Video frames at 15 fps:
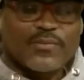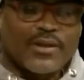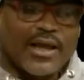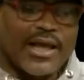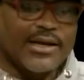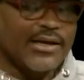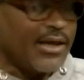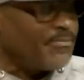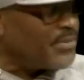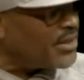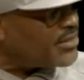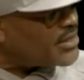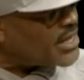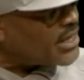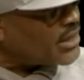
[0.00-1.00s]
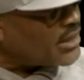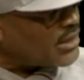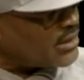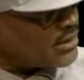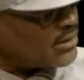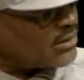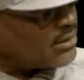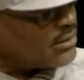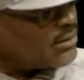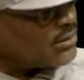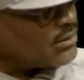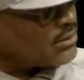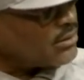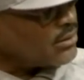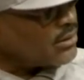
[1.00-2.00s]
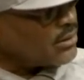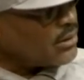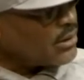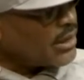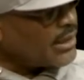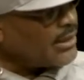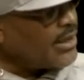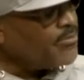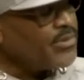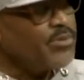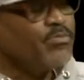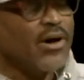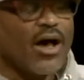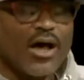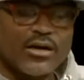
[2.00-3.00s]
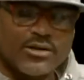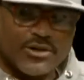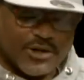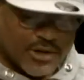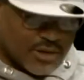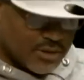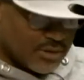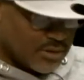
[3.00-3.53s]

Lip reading: And let me think. And let me ponder.